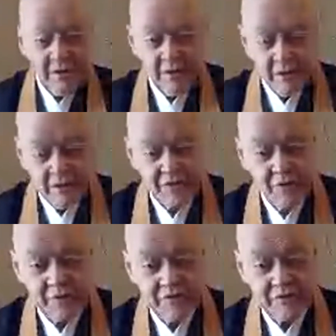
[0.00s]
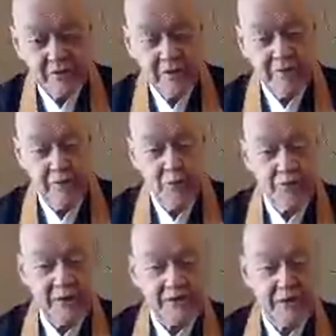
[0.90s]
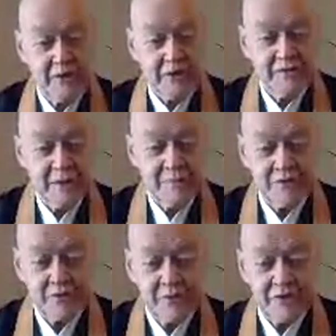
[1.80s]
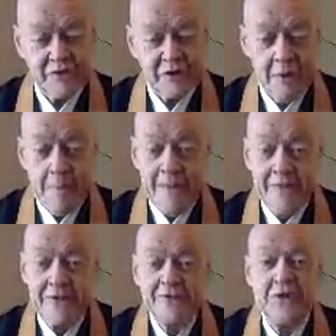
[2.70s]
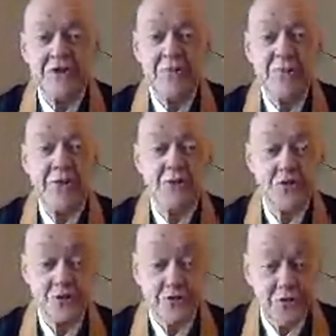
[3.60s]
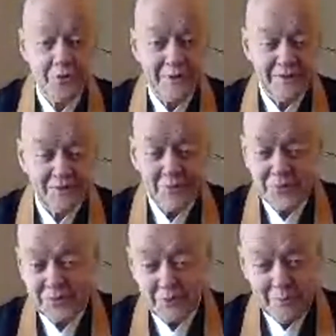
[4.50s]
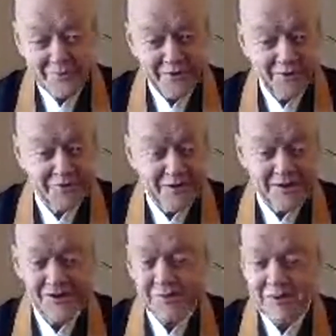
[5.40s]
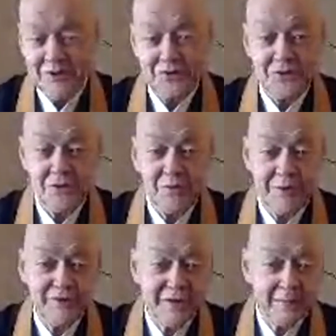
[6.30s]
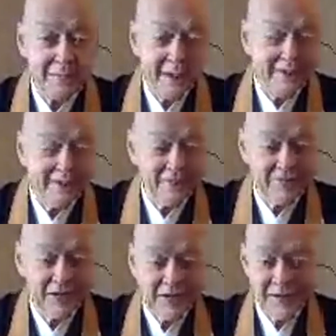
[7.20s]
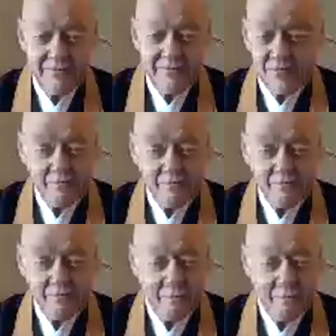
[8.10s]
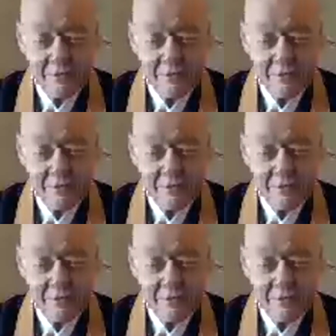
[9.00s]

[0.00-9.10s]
also fuels that same situation. This doesn't mean you shouldn't do it. So don't misunderstand. It doesn't mean you shouldn't resonate positive, negative, neutral with